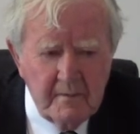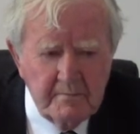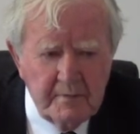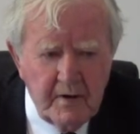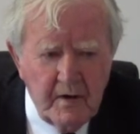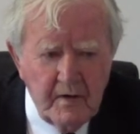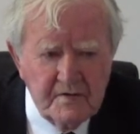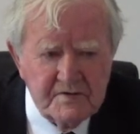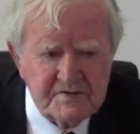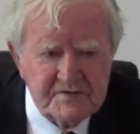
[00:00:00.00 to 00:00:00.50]

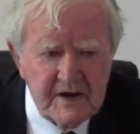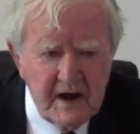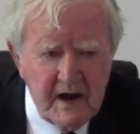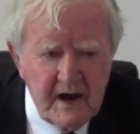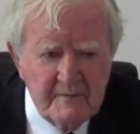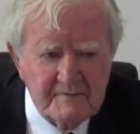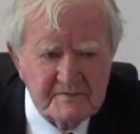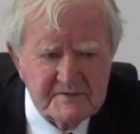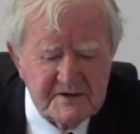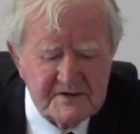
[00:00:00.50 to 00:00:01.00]
post
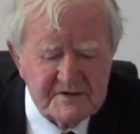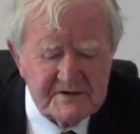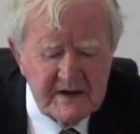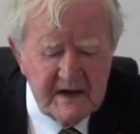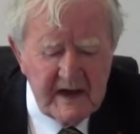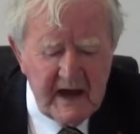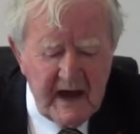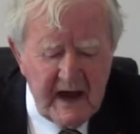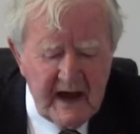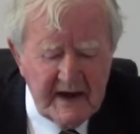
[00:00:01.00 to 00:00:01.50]
offices
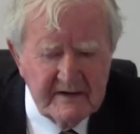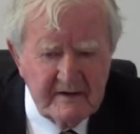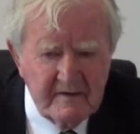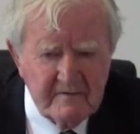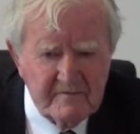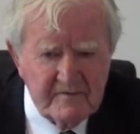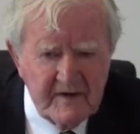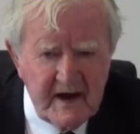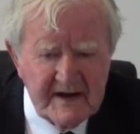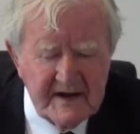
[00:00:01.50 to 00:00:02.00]
had a
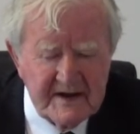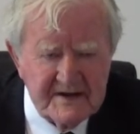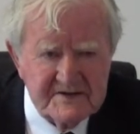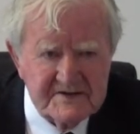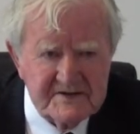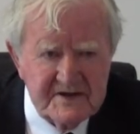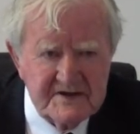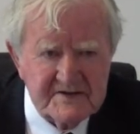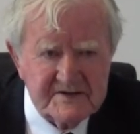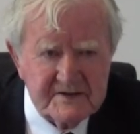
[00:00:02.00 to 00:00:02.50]
franking
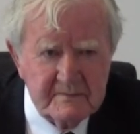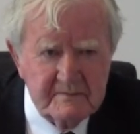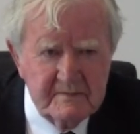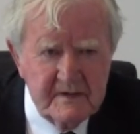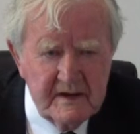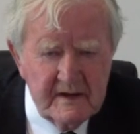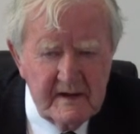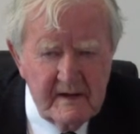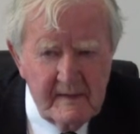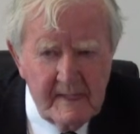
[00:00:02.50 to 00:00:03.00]
system
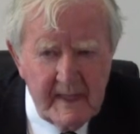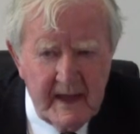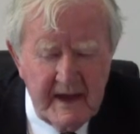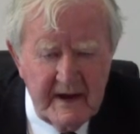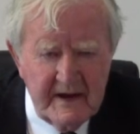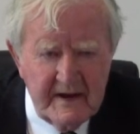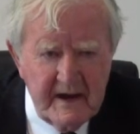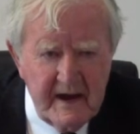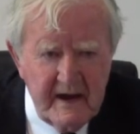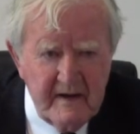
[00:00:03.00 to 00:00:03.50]

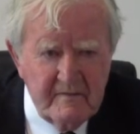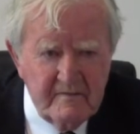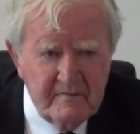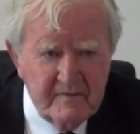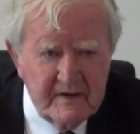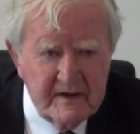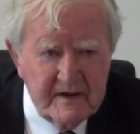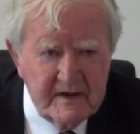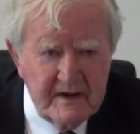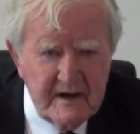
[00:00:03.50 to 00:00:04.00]
in
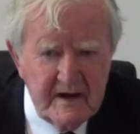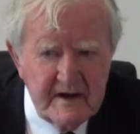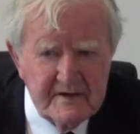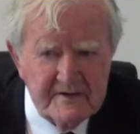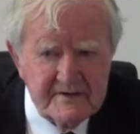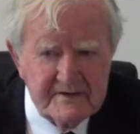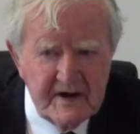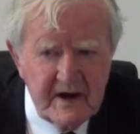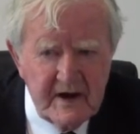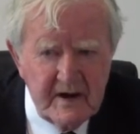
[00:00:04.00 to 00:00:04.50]
every
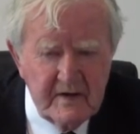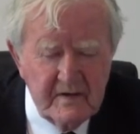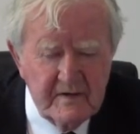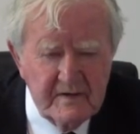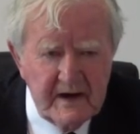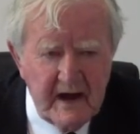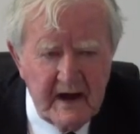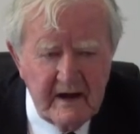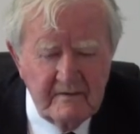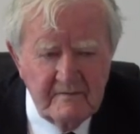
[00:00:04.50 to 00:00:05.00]

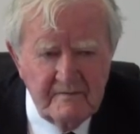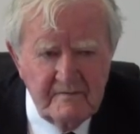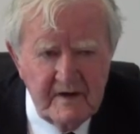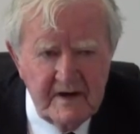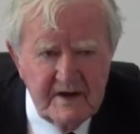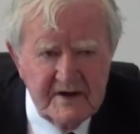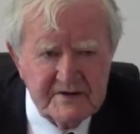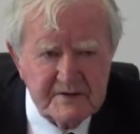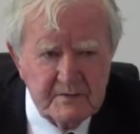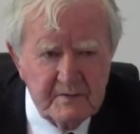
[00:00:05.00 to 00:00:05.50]
town and
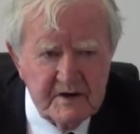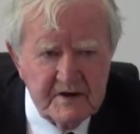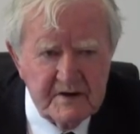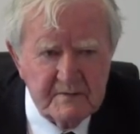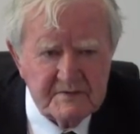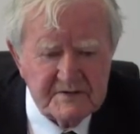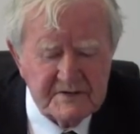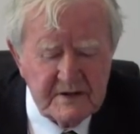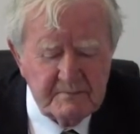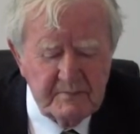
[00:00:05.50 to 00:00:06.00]
village where there
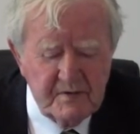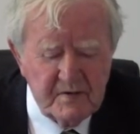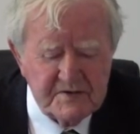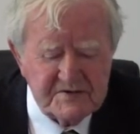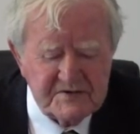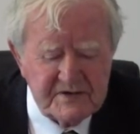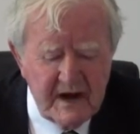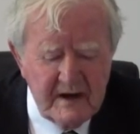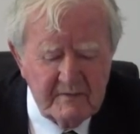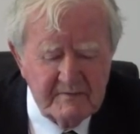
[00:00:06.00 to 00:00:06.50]
was a
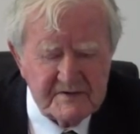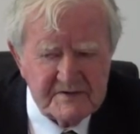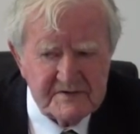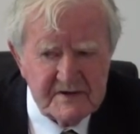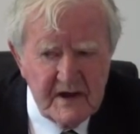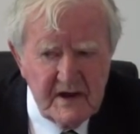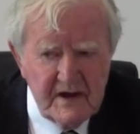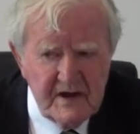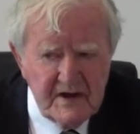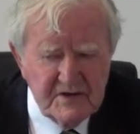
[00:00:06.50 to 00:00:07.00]
post office.
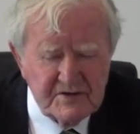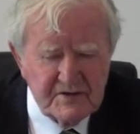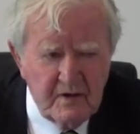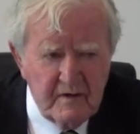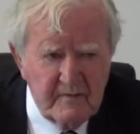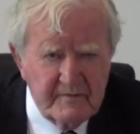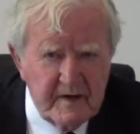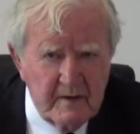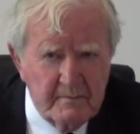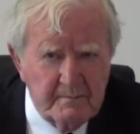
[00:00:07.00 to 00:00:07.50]
So
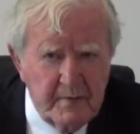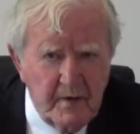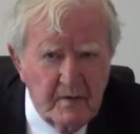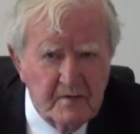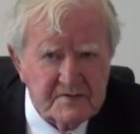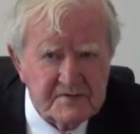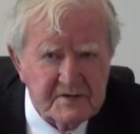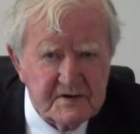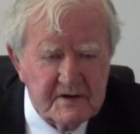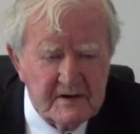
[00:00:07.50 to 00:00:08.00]
if you
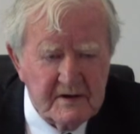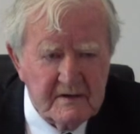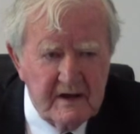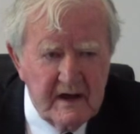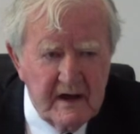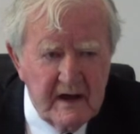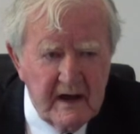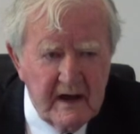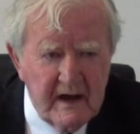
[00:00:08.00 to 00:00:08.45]
posted a